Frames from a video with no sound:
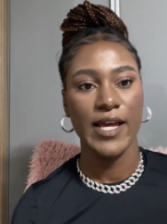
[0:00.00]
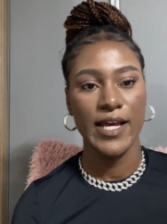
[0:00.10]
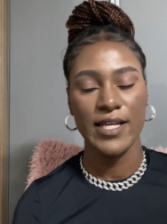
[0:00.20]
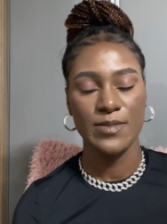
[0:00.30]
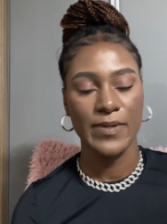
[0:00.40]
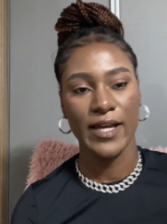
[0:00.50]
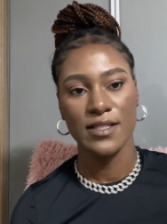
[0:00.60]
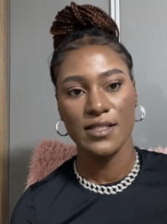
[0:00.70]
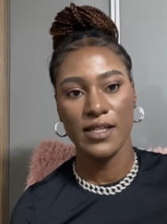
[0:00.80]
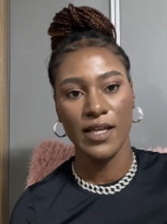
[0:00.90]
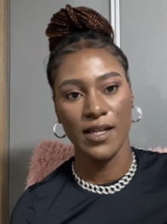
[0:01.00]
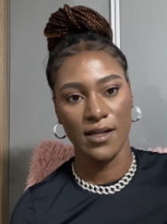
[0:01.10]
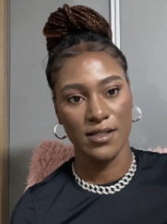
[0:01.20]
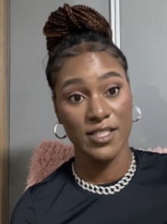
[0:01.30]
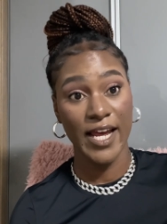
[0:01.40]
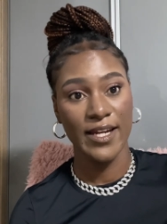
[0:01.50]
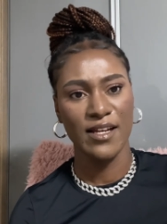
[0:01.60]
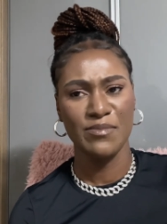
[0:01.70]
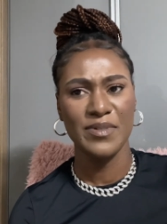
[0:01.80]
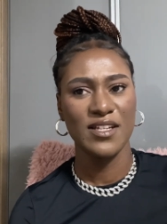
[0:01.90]
aspects in China,
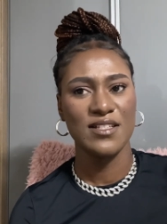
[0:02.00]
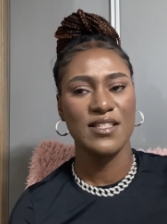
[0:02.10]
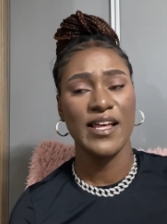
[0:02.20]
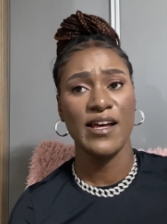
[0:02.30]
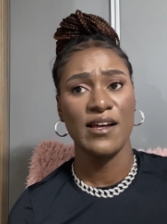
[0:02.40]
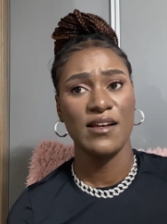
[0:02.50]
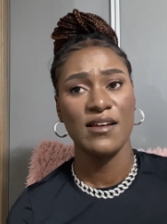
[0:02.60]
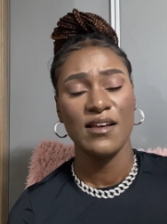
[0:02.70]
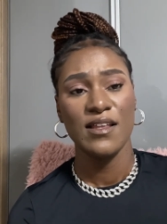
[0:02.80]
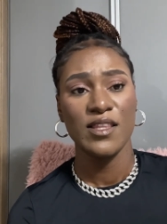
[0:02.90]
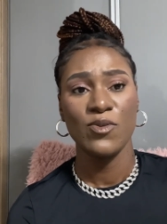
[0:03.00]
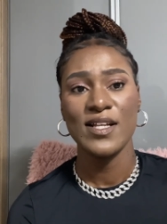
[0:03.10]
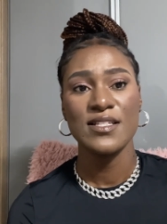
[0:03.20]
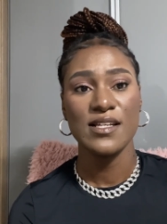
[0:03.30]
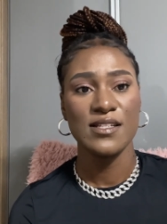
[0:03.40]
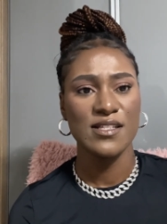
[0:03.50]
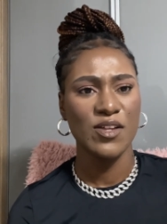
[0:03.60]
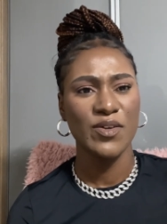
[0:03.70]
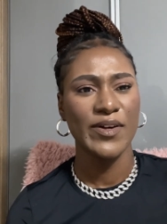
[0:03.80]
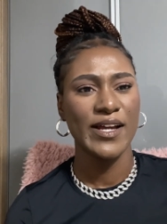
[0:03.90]
because the ones in
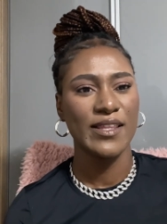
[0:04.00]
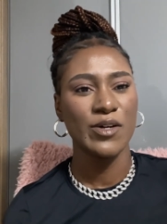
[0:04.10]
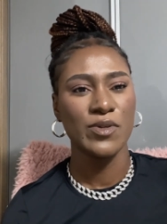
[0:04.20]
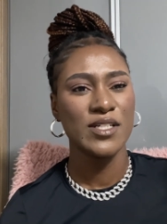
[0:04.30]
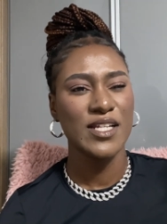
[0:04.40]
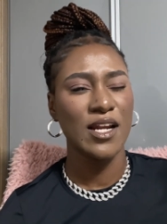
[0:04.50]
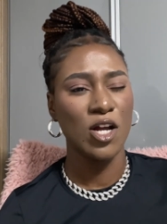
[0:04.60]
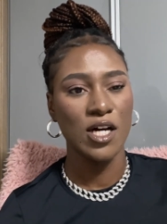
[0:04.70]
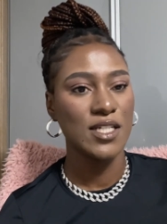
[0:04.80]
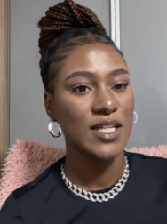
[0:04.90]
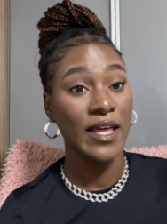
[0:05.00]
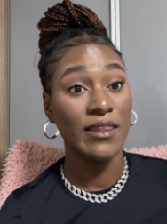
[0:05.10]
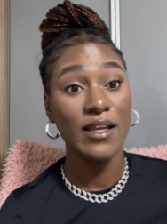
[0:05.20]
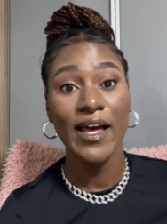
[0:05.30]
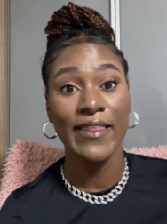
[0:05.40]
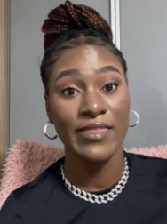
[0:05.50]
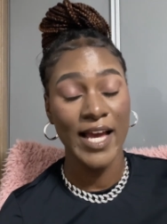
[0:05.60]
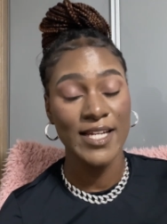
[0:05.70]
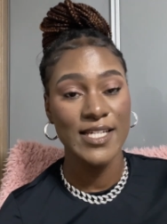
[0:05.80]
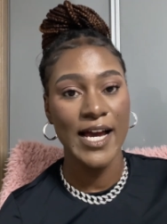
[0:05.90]
South Korea, there weren't a lot at
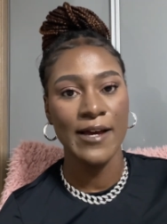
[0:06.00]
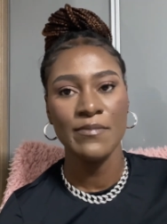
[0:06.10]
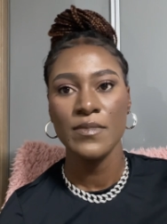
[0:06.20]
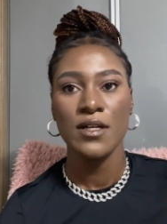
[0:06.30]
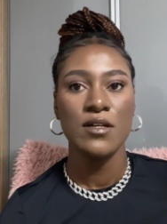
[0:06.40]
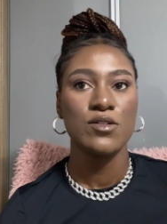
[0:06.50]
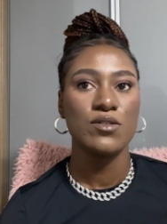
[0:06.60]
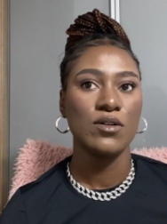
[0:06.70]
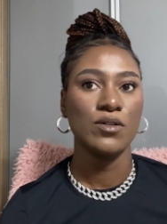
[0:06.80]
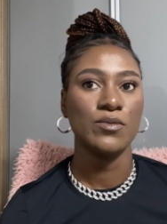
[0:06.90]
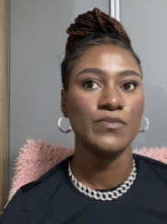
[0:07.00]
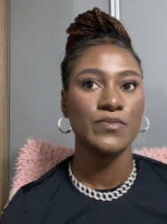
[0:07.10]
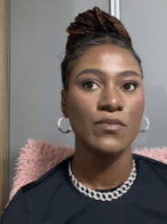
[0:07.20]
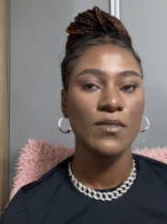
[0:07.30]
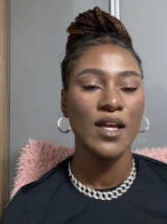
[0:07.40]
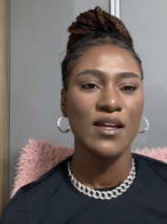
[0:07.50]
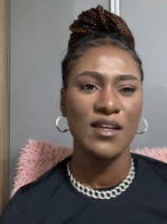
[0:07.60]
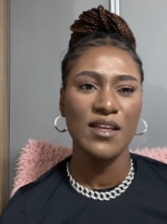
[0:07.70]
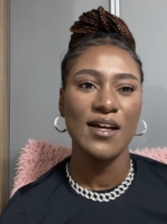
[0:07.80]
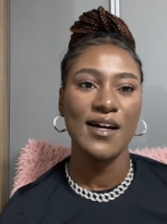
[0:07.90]
that time. So
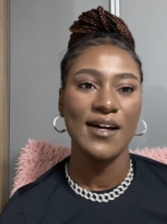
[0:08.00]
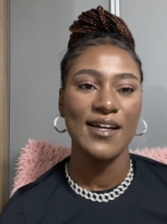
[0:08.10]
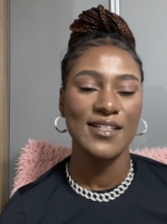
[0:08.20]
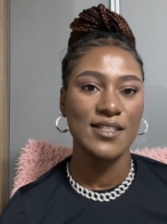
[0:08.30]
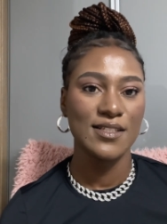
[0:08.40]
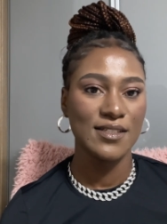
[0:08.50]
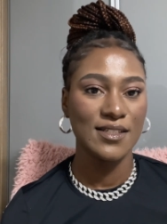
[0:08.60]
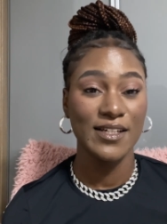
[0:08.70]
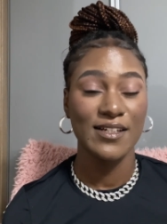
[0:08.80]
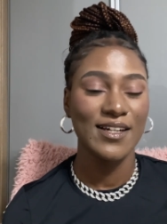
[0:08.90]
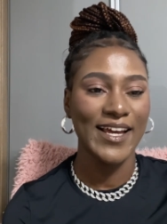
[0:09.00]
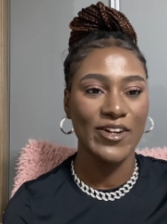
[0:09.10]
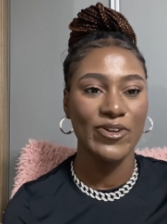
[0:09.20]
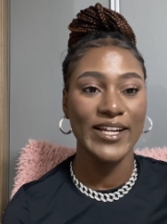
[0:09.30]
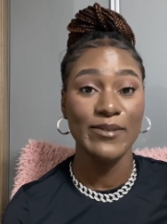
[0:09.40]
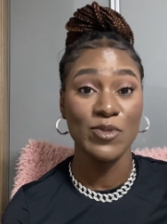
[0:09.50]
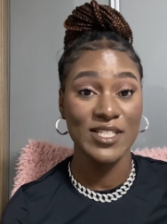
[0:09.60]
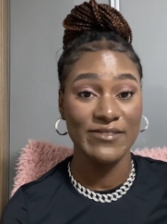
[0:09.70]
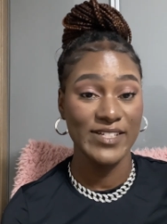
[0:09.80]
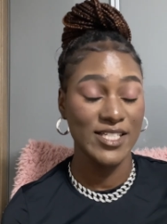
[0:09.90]
yeah, it like really
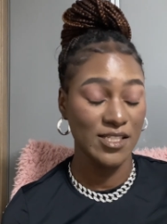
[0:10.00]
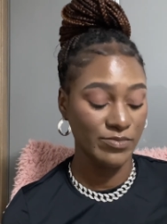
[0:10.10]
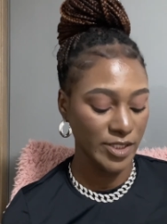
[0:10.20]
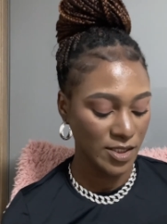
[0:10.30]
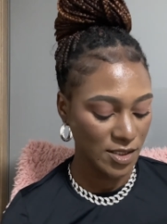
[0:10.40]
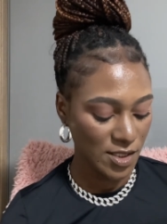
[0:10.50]
motivated me